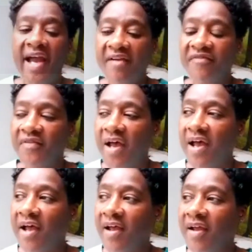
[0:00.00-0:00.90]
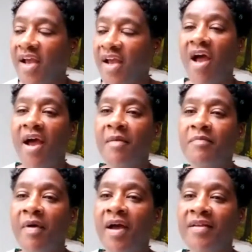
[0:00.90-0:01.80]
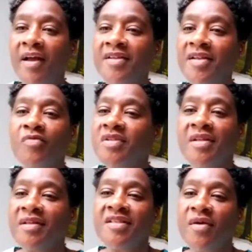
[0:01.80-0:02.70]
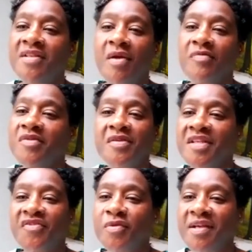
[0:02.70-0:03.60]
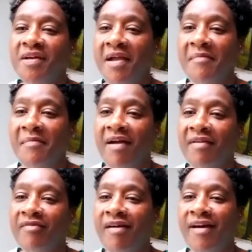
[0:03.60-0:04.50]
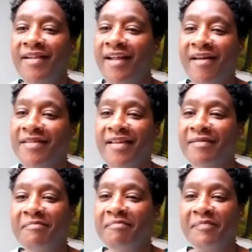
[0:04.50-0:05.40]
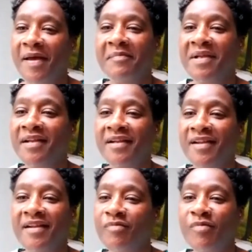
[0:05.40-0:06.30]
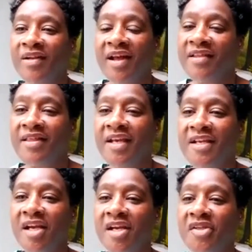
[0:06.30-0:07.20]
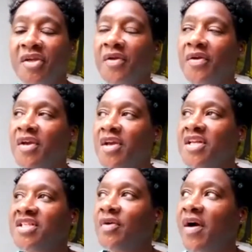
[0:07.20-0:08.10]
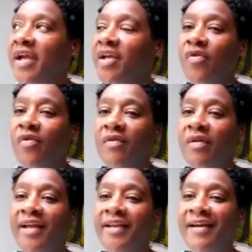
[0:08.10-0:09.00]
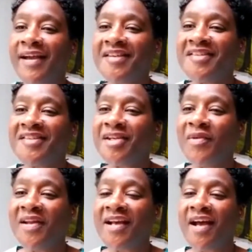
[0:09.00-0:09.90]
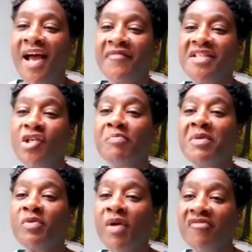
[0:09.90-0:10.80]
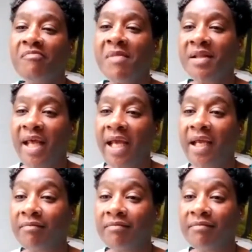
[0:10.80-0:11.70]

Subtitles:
have I don't do this full time. I've got about a million and one other things that I do. So I actually call it I have a Soul Midwife Monday,